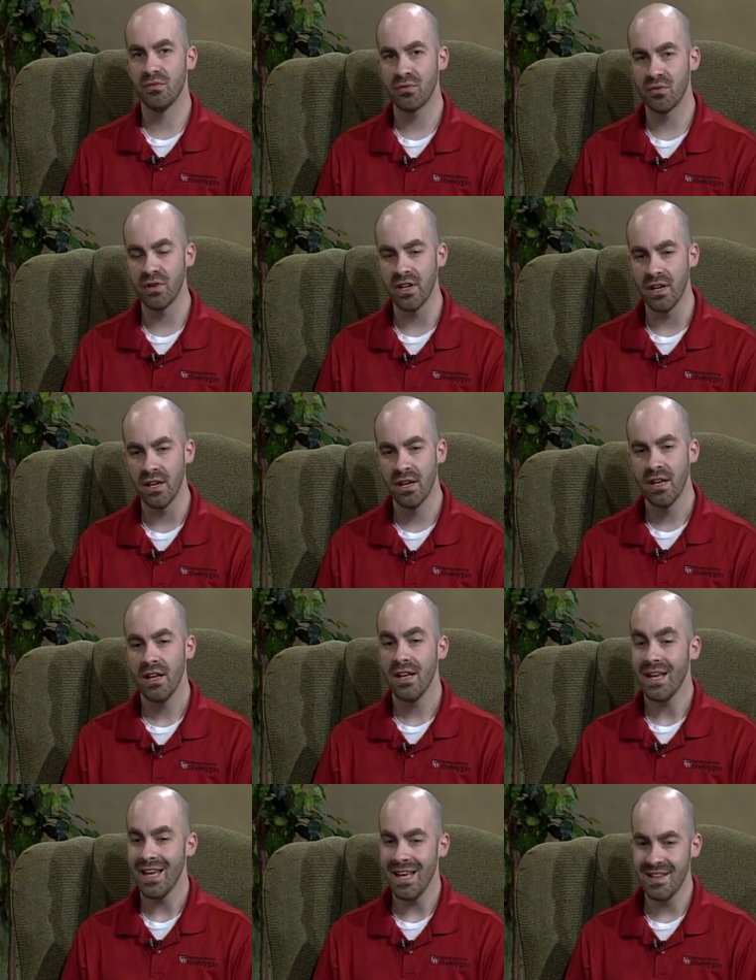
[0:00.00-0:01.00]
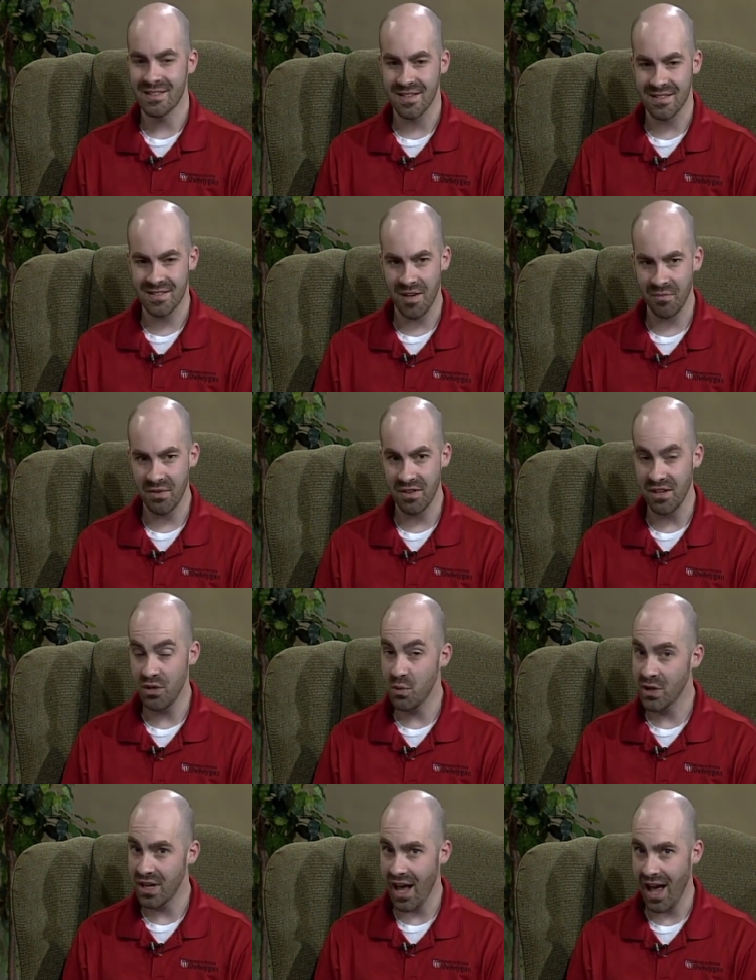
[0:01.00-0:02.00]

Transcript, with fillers: free? Is it something that you can